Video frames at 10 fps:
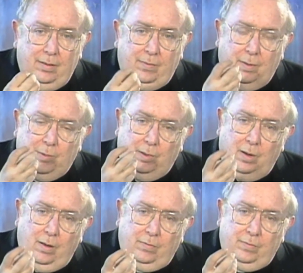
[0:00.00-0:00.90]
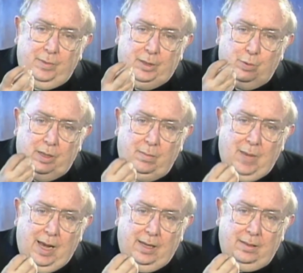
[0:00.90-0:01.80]
from the love between a
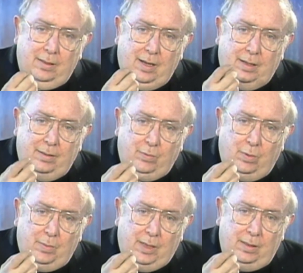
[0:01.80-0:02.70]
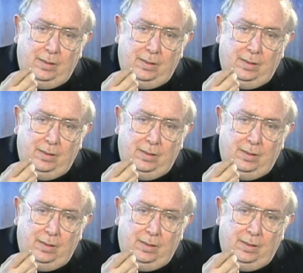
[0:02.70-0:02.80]
man and a woman.